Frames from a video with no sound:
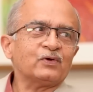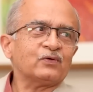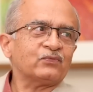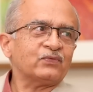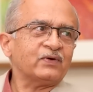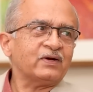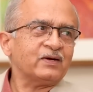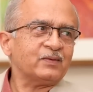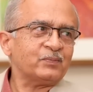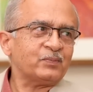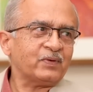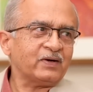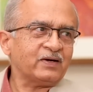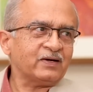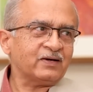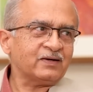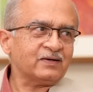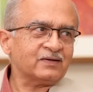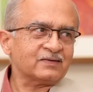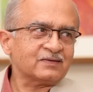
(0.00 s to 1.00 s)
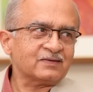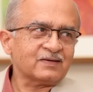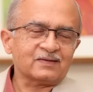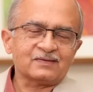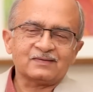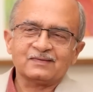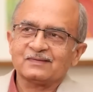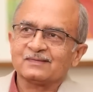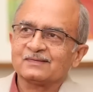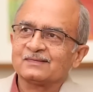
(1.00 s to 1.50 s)
of independent
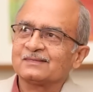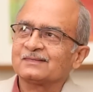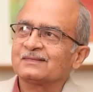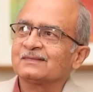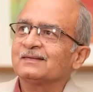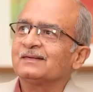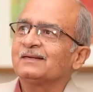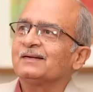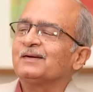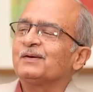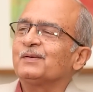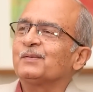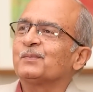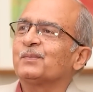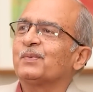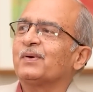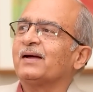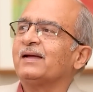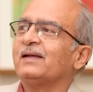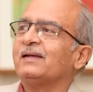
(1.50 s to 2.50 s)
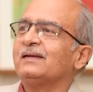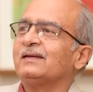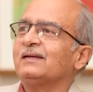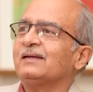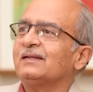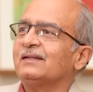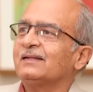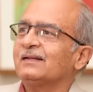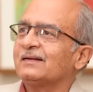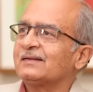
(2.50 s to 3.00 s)
judges by
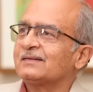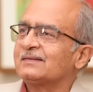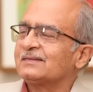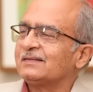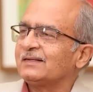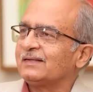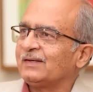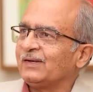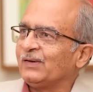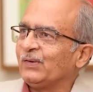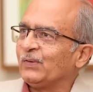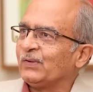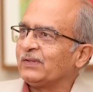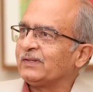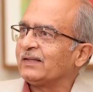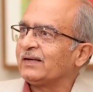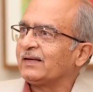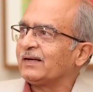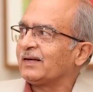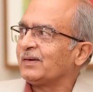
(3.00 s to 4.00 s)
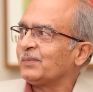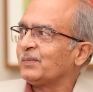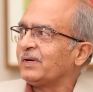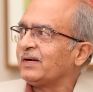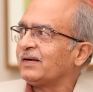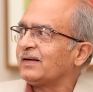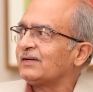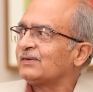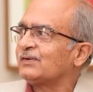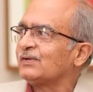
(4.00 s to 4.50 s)
either sitting on the
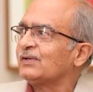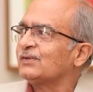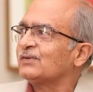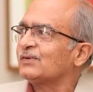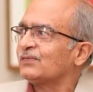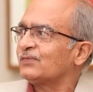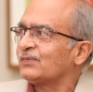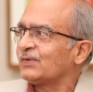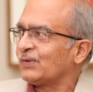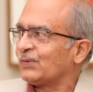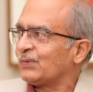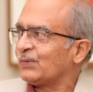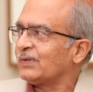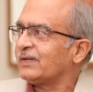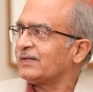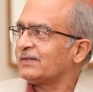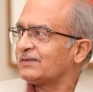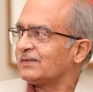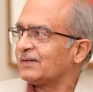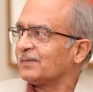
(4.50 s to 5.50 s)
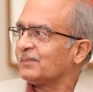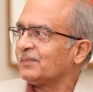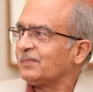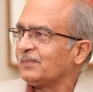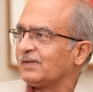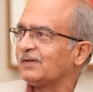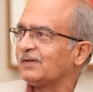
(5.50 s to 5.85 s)
recommendations of the collegium,